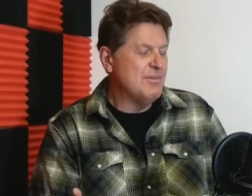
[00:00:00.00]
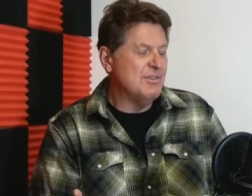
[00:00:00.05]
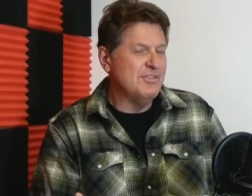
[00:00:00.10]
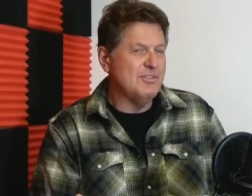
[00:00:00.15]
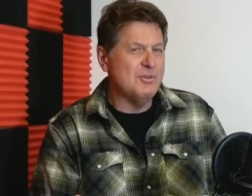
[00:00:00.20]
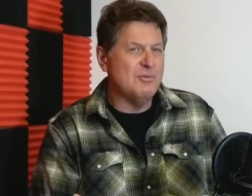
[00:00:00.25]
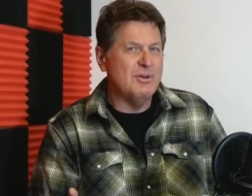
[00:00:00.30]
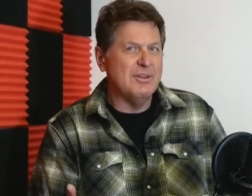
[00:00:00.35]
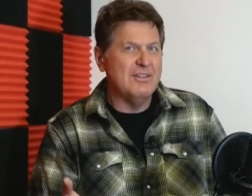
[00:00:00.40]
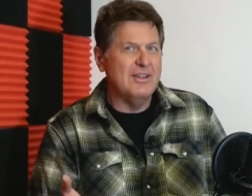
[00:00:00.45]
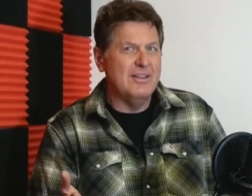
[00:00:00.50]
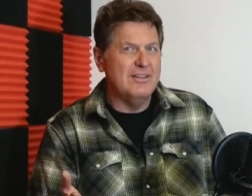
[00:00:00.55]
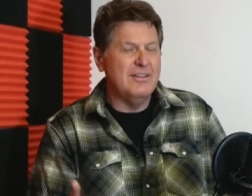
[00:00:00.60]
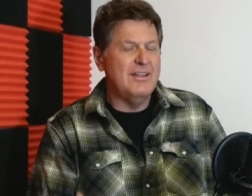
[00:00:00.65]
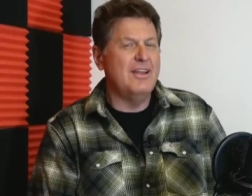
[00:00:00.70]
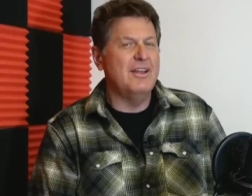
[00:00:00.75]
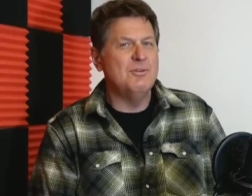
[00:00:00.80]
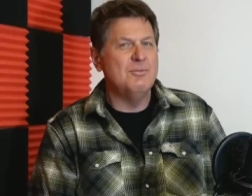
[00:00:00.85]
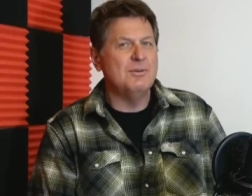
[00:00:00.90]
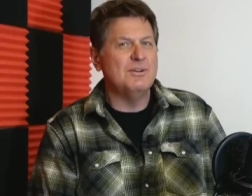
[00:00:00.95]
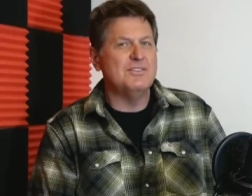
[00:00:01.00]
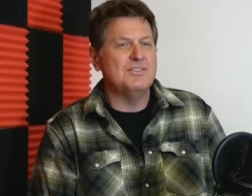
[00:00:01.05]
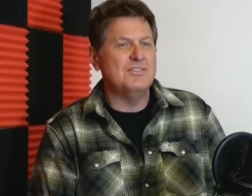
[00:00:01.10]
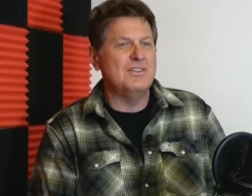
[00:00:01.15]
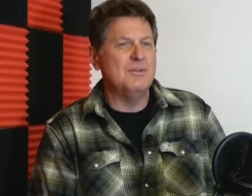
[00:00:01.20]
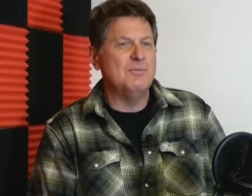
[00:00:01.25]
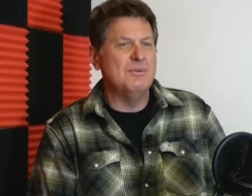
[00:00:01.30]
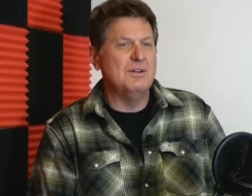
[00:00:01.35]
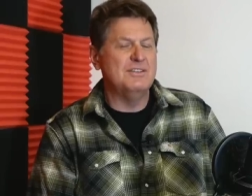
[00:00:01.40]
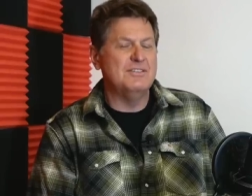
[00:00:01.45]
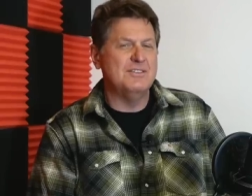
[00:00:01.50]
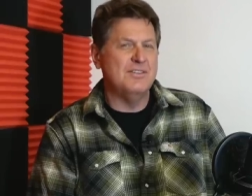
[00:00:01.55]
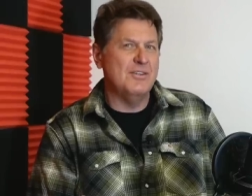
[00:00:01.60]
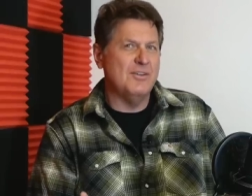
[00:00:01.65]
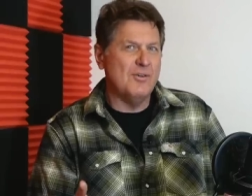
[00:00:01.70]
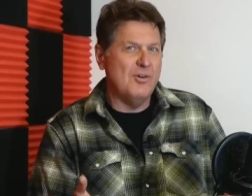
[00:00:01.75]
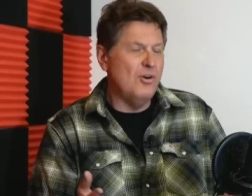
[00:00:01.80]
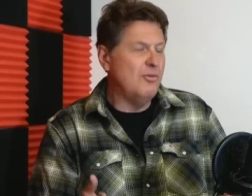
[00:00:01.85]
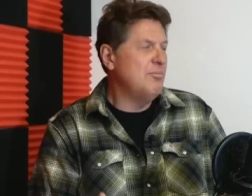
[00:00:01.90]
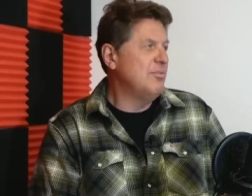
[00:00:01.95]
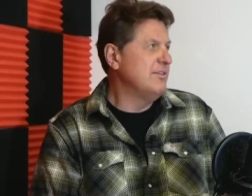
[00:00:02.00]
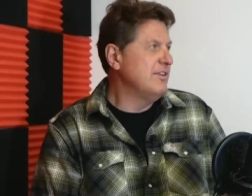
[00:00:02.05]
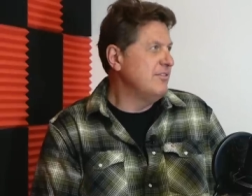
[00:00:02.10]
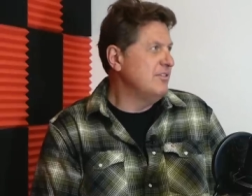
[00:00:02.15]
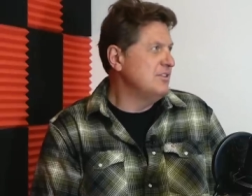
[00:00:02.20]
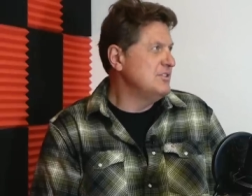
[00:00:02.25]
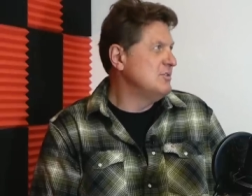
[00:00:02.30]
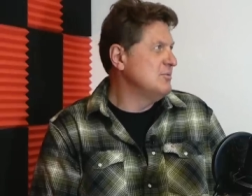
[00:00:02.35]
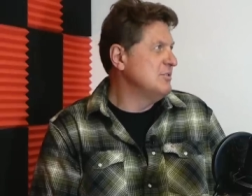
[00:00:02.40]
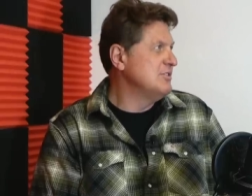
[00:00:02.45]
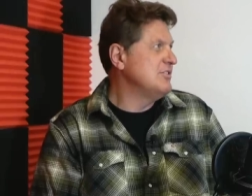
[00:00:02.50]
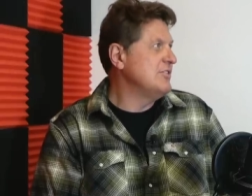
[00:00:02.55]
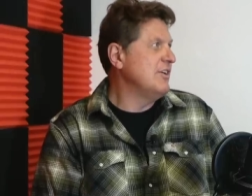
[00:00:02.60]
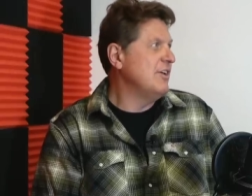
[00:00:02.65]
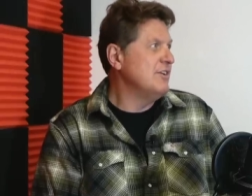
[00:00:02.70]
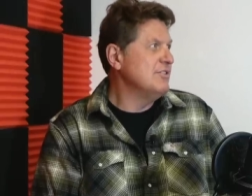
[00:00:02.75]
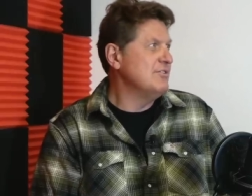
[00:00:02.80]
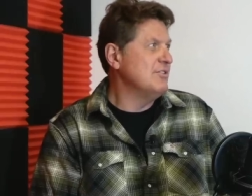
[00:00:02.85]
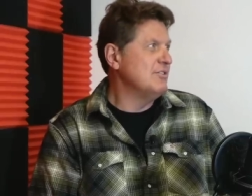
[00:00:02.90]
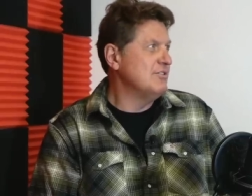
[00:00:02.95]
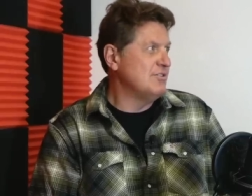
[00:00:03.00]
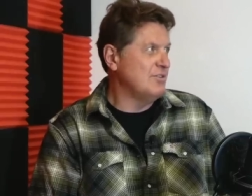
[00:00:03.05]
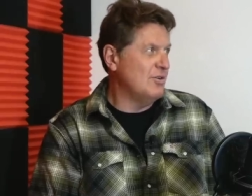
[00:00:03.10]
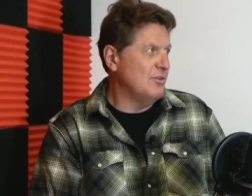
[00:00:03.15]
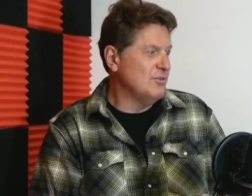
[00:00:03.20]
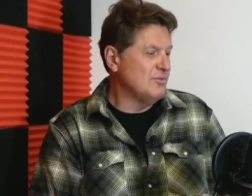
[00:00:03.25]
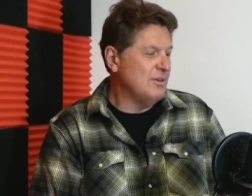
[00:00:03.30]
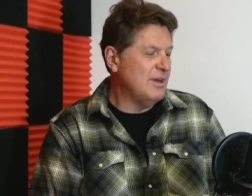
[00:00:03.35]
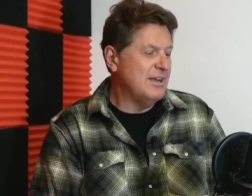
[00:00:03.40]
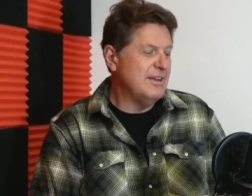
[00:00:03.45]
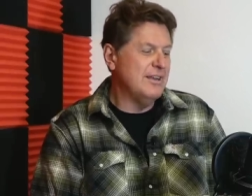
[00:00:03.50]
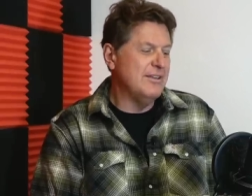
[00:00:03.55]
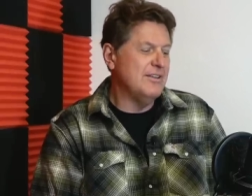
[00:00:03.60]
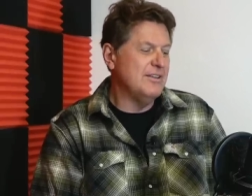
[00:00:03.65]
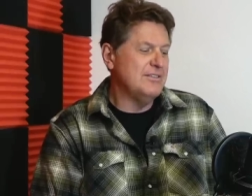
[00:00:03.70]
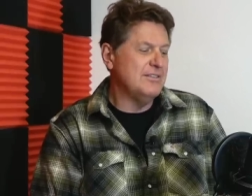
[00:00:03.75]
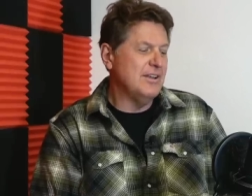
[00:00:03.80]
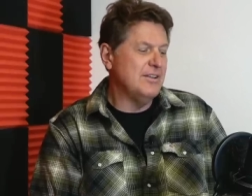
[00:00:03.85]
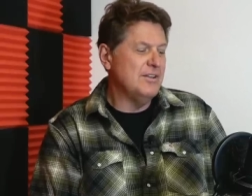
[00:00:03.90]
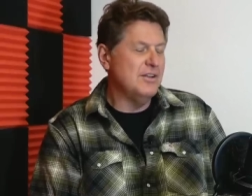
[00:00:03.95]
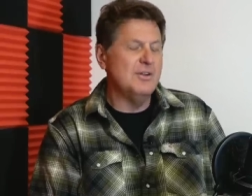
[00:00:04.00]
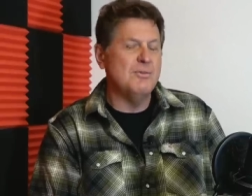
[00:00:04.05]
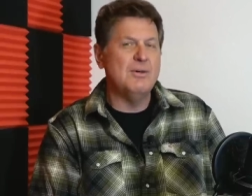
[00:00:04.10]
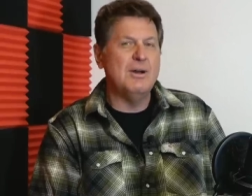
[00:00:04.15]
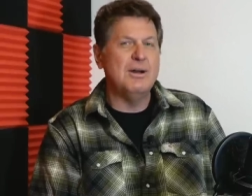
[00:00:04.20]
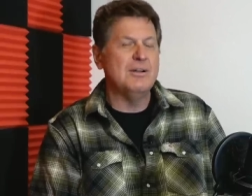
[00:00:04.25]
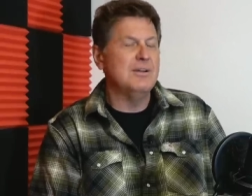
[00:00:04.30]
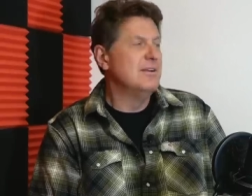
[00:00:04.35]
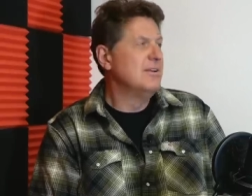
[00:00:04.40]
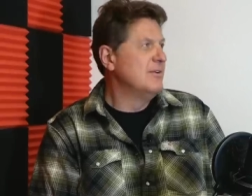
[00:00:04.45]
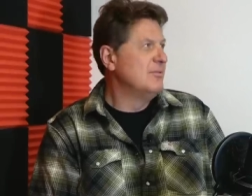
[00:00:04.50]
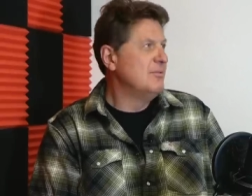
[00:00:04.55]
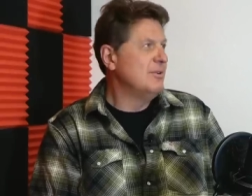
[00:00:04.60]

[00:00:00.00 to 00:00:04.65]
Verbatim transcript: And so what they did was they went to their Opel division, which they also sold, right? And they said, know, you know what?